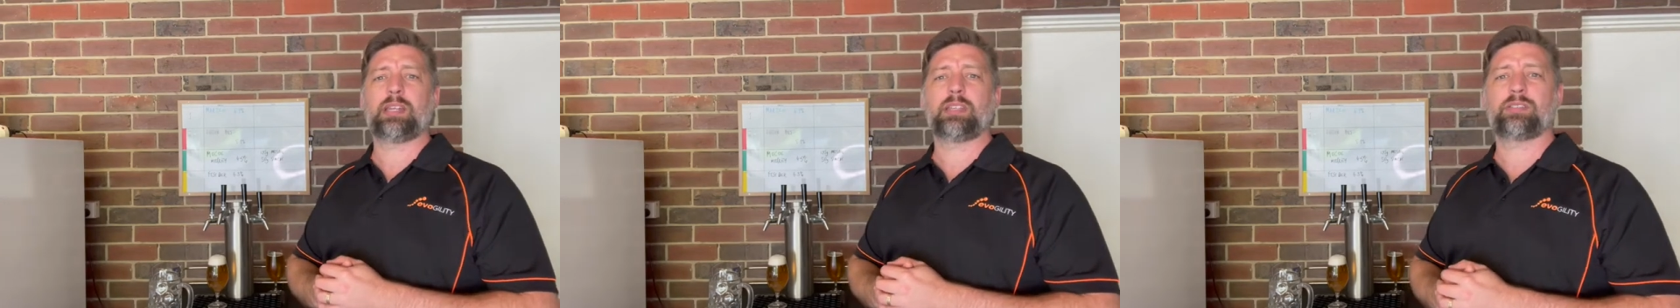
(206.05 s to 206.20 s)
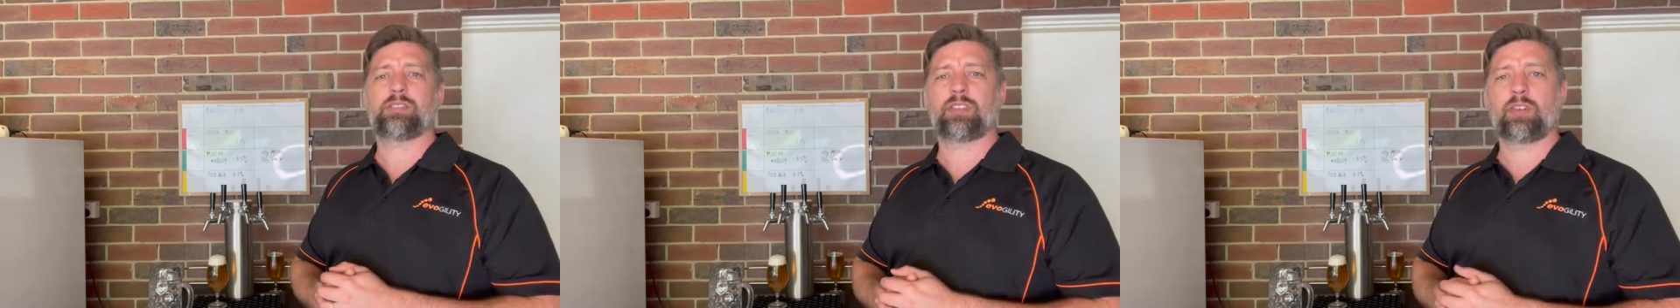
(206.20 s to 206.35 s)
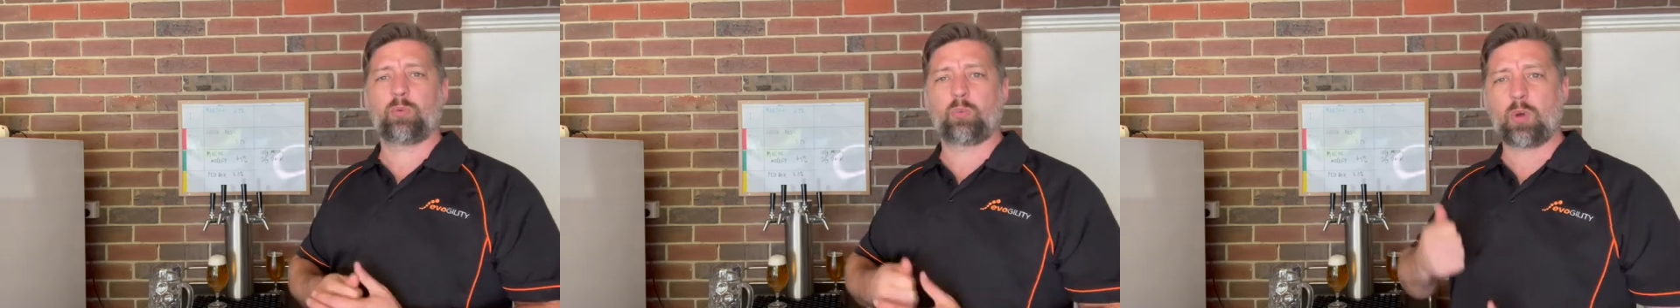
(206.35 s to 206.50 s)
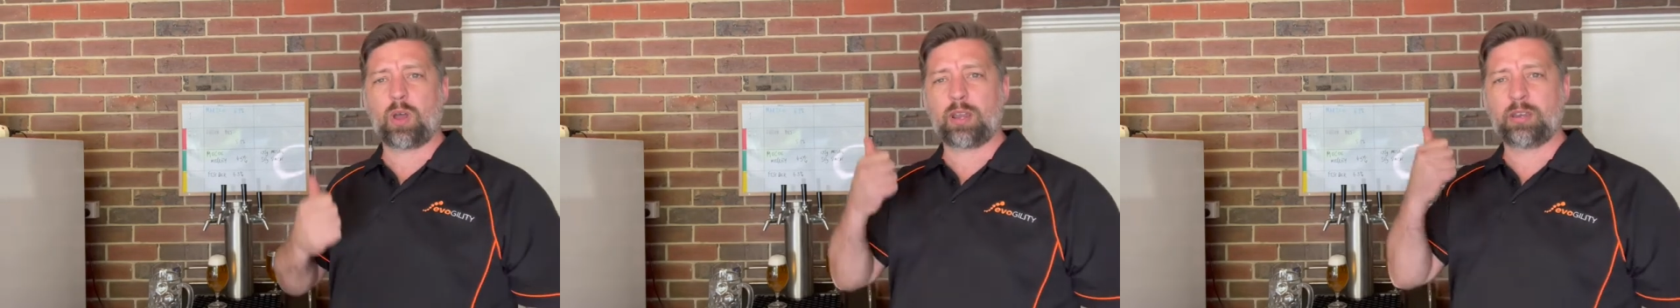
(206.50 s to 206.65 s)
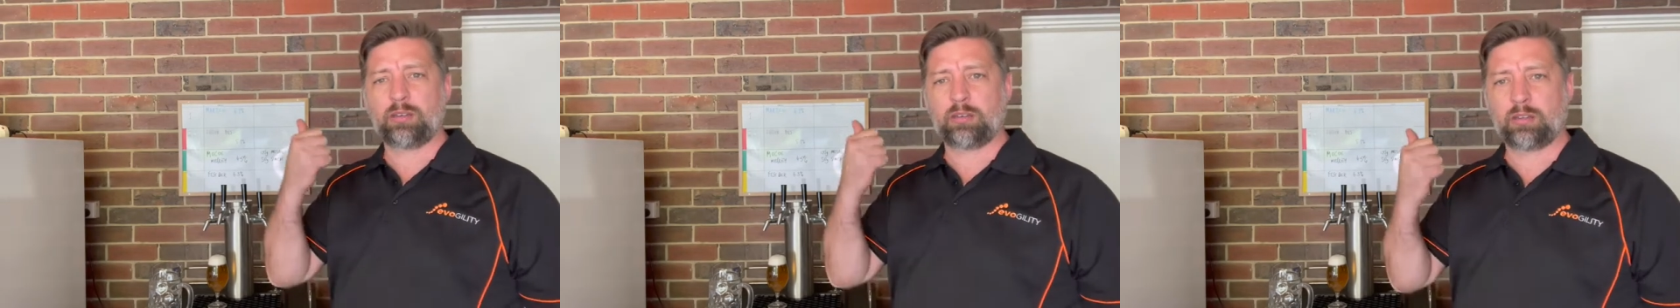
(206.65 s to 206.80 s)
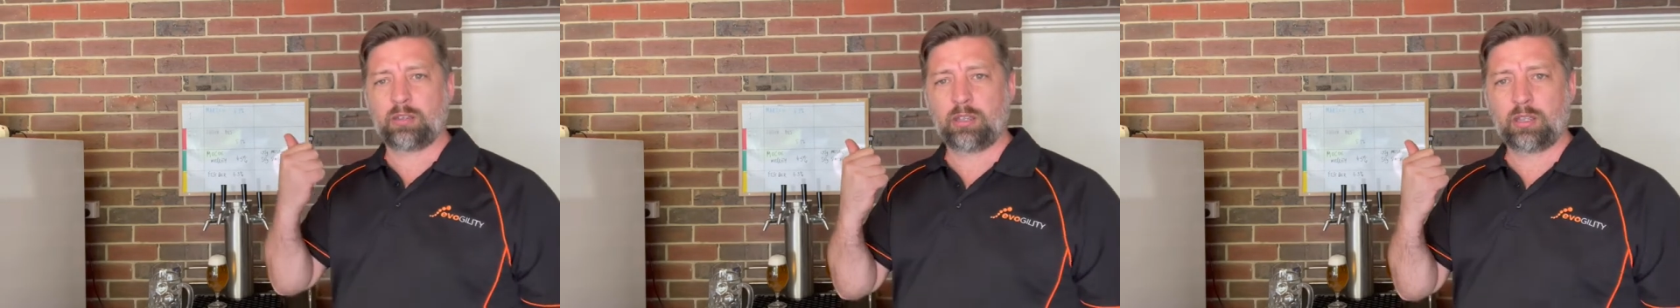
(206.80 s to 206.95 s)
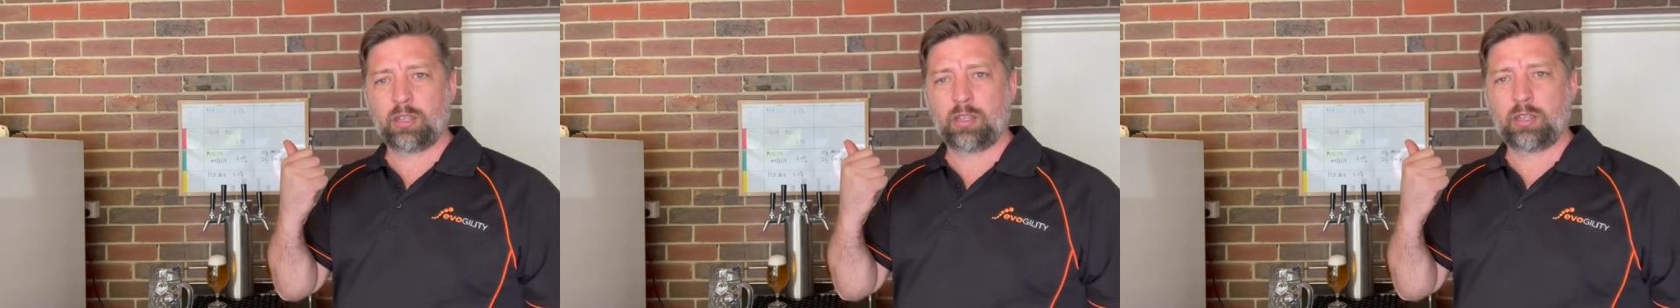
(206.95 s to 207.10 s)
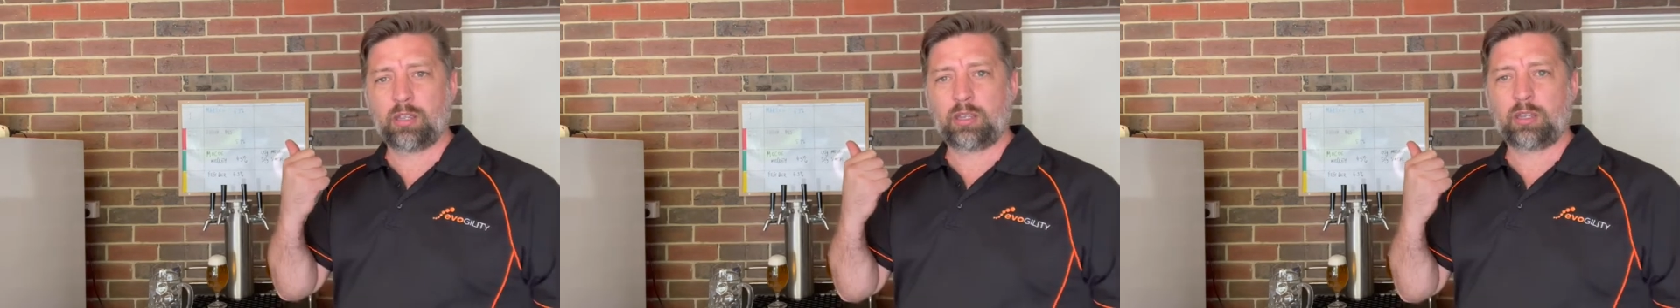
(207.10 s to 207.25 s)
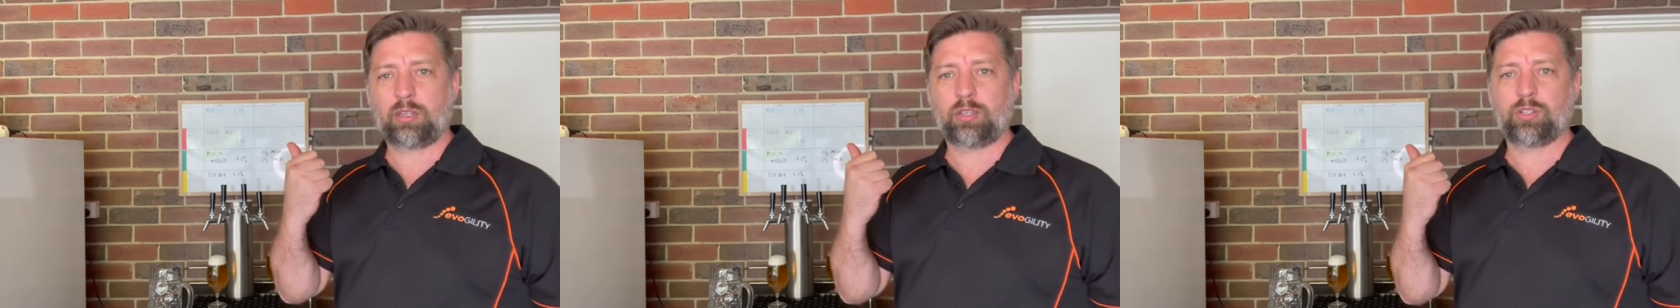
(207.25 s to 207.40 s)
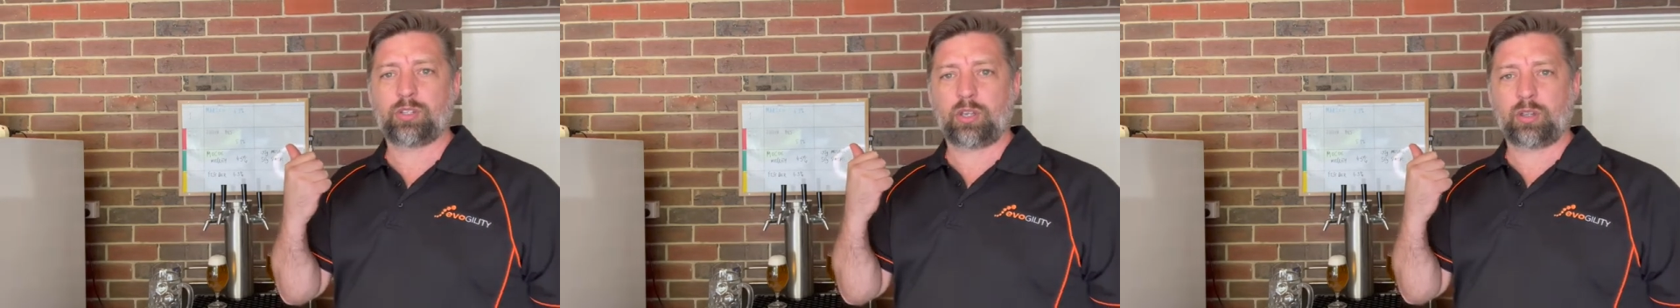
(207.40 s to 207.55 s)
So one,
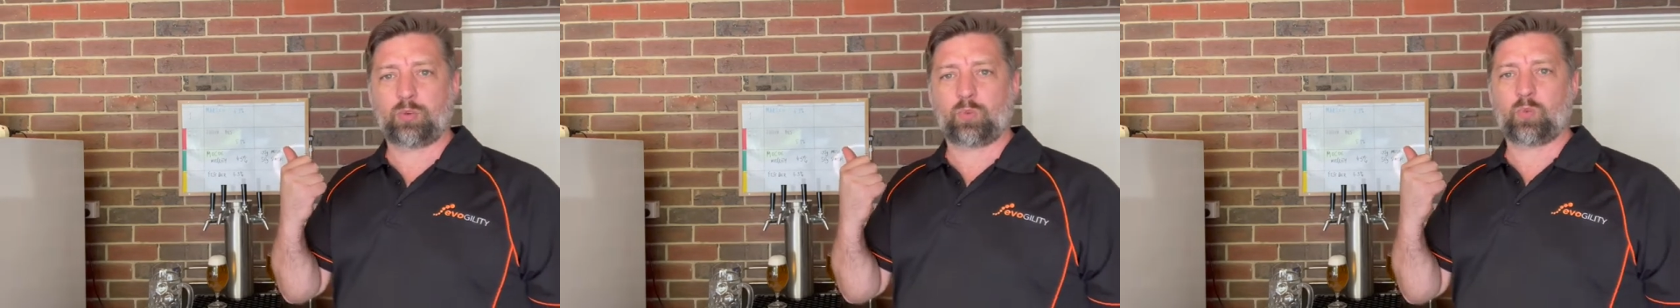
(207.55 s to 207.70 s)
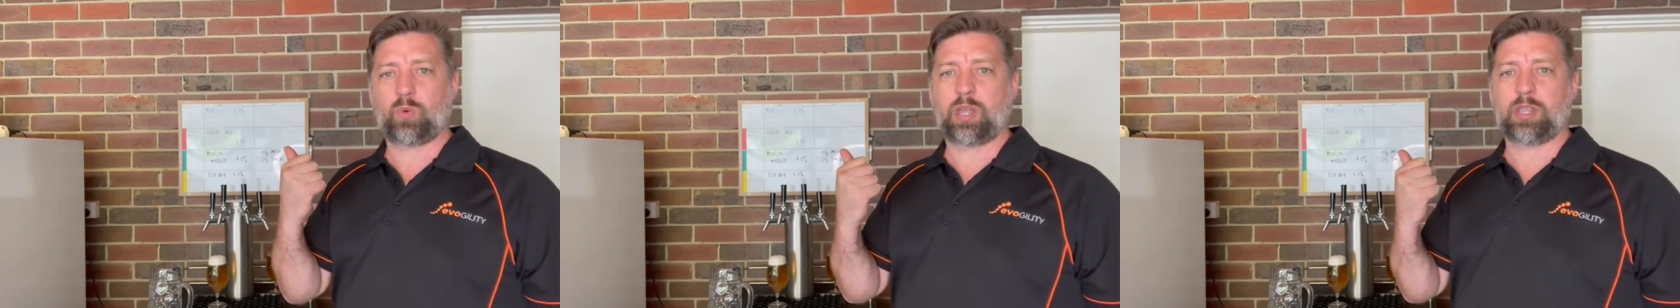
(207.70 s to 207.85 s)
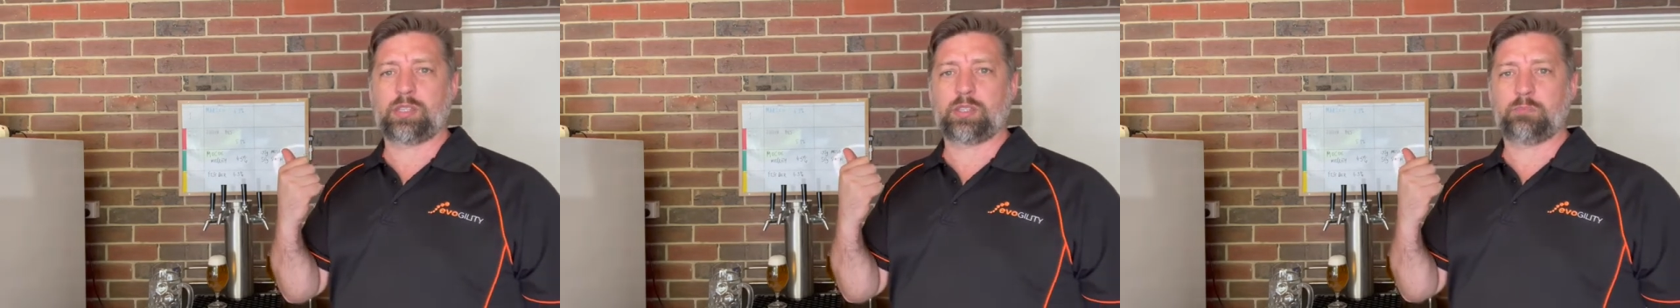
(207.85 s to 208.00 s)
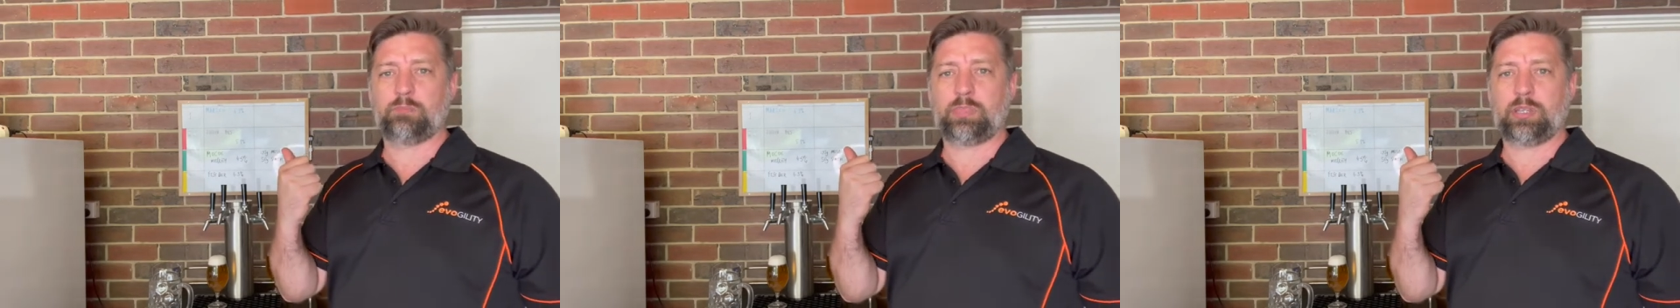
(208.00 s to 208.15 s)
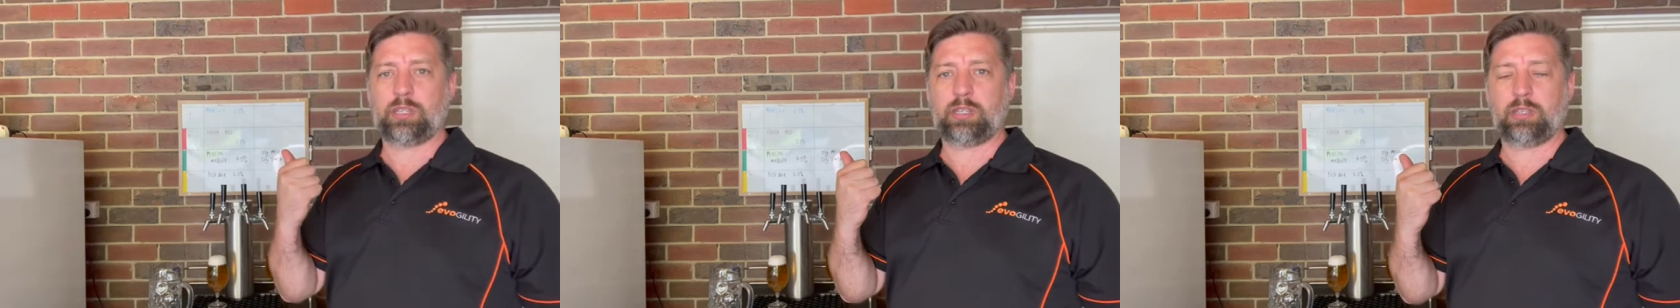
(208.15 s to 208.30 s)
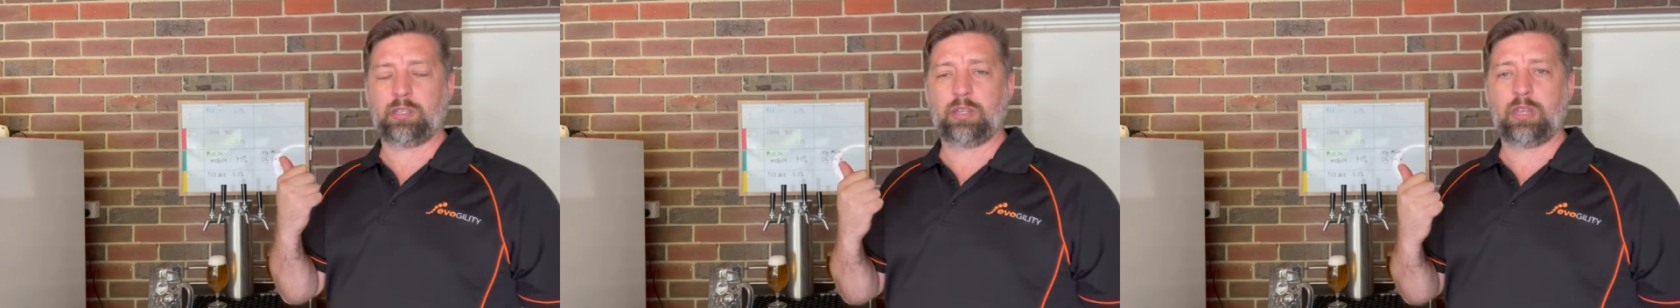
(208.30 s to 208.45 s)
you don't waste beer.